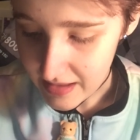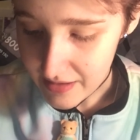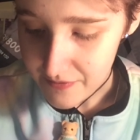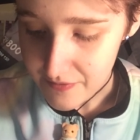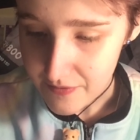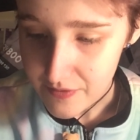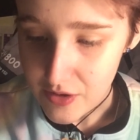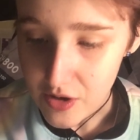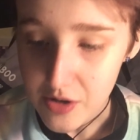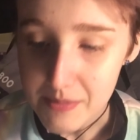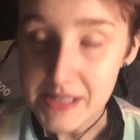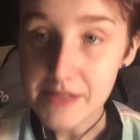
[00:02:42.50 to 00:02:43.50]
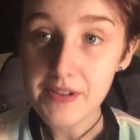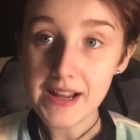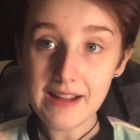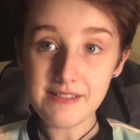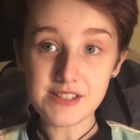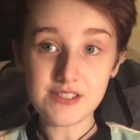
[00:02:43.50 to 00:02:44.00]
if they're going to be different
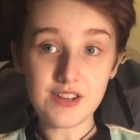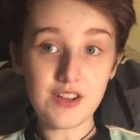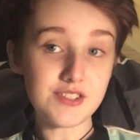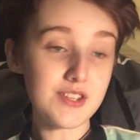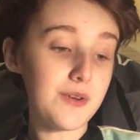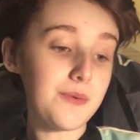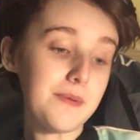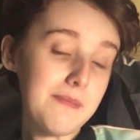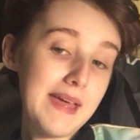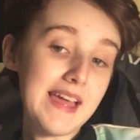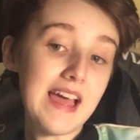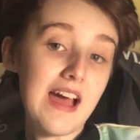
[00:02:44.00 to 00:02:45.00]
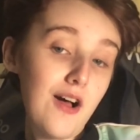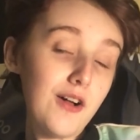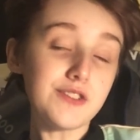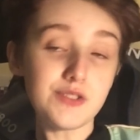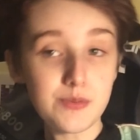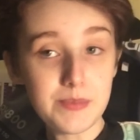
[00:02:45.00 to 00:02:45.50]
characters or not. So we may get
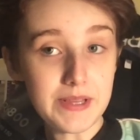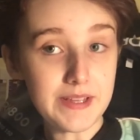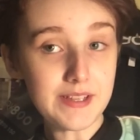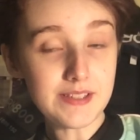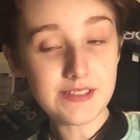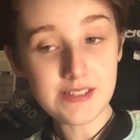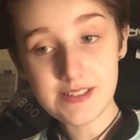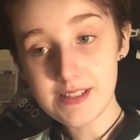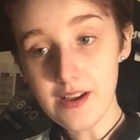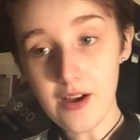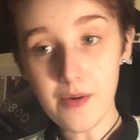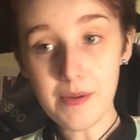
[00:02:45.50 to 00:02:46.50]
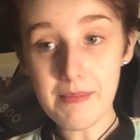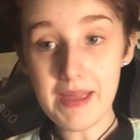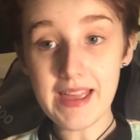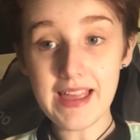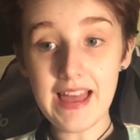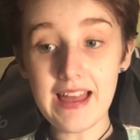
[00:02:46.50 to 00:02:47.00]
all duplicates, or we
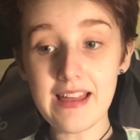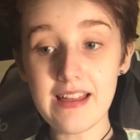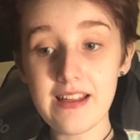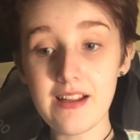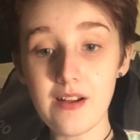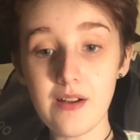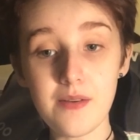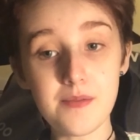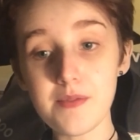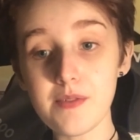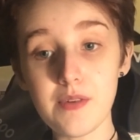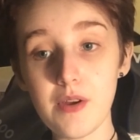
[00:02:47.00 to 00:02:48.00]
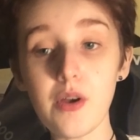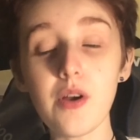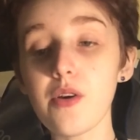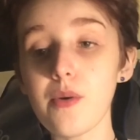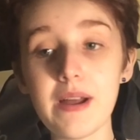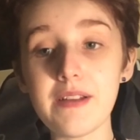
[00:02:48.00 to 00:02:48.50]
may get
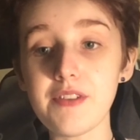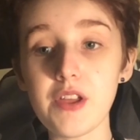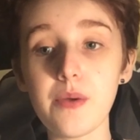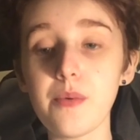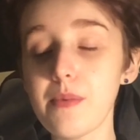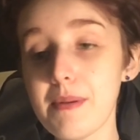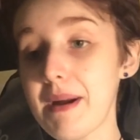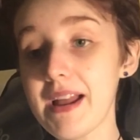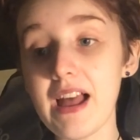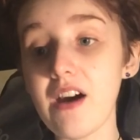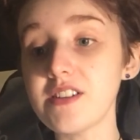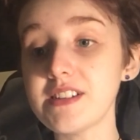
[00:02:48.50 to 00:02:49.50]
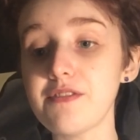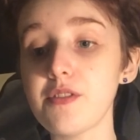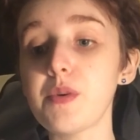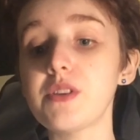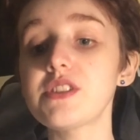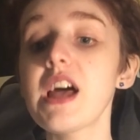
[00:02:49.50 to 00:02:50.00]
quite a few, we might get all
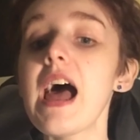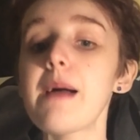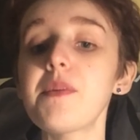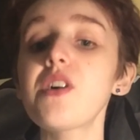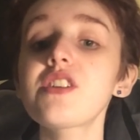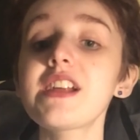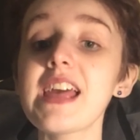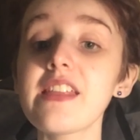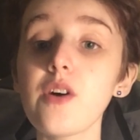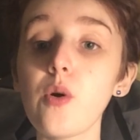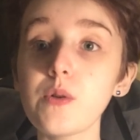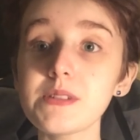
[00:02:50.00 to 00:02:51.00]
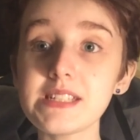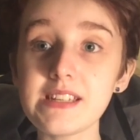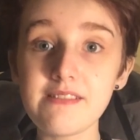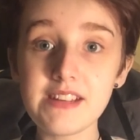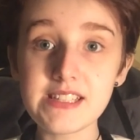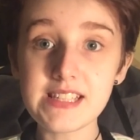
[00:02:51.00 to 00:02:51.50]
different ones. I'm not going to get the whole
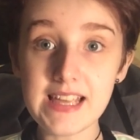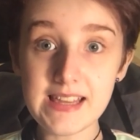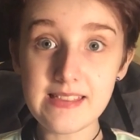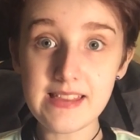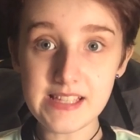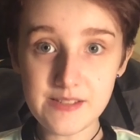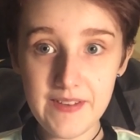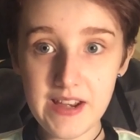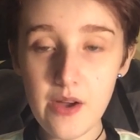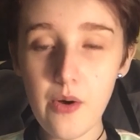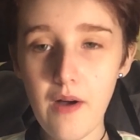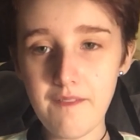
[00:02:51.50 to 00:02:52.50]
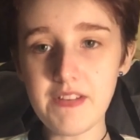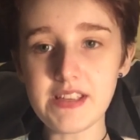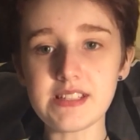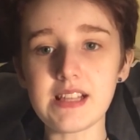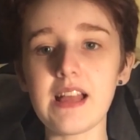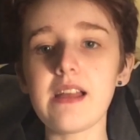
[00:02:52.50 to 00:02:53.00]
series in this video,
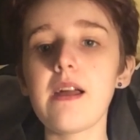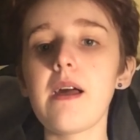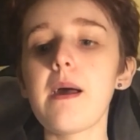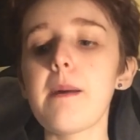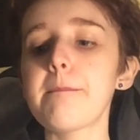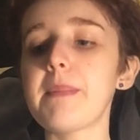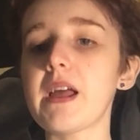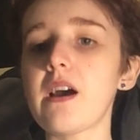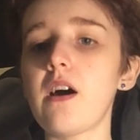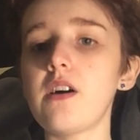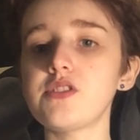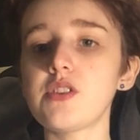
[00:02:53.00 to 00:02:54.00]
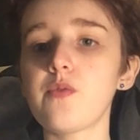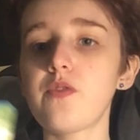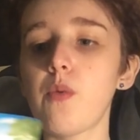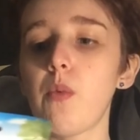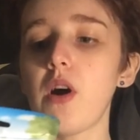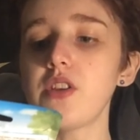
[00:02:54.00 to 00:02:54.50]
obviously, because
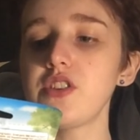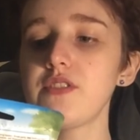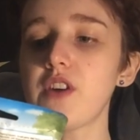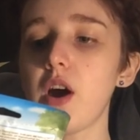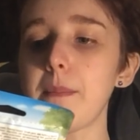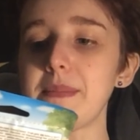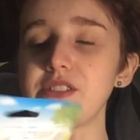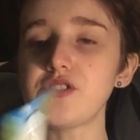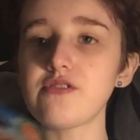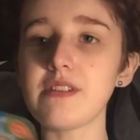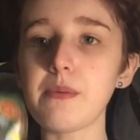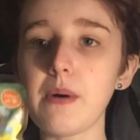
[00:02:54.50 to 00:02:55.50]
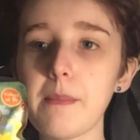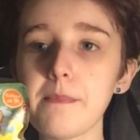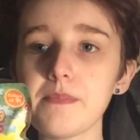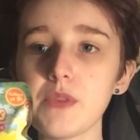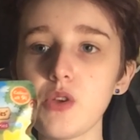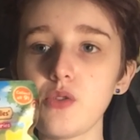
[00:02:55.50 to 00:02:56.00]
for one, you've got a mystery one
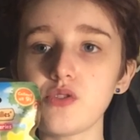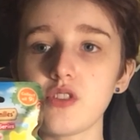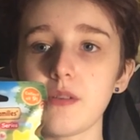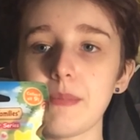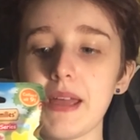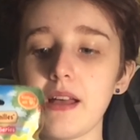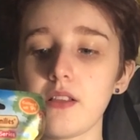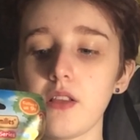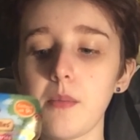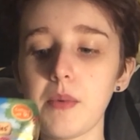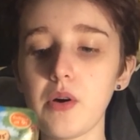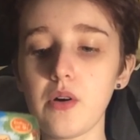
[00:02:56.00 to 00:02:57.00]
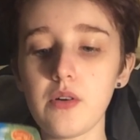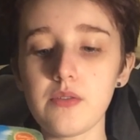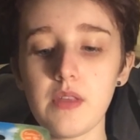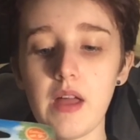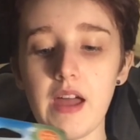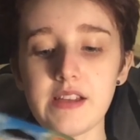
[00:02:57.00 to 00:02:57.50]
who's going to be a lot more
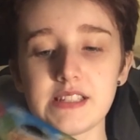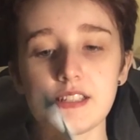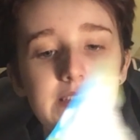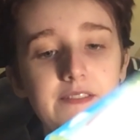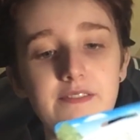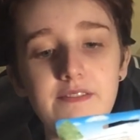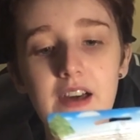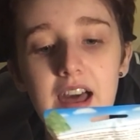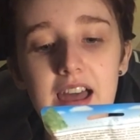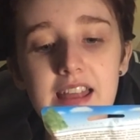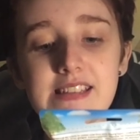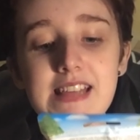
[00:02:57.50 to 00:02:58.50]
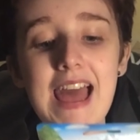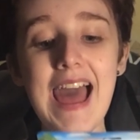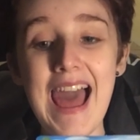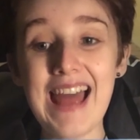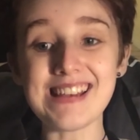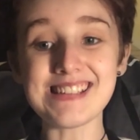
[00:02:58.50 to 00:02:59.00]
harder to find,
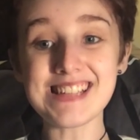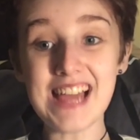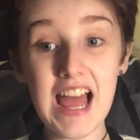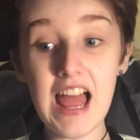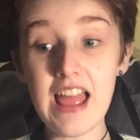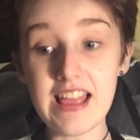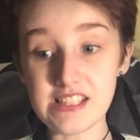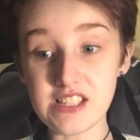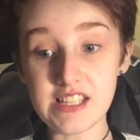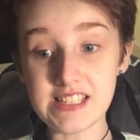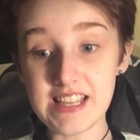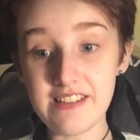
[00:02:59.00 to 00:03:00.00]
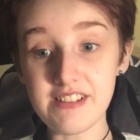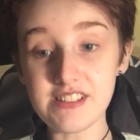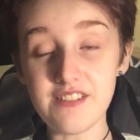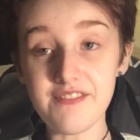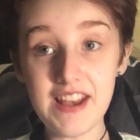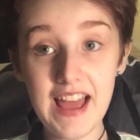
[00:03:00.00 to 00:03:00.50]
and it's a series
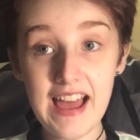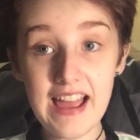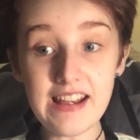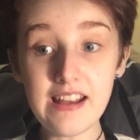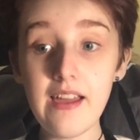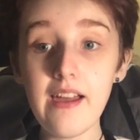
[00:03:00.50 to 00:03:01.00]
of nine,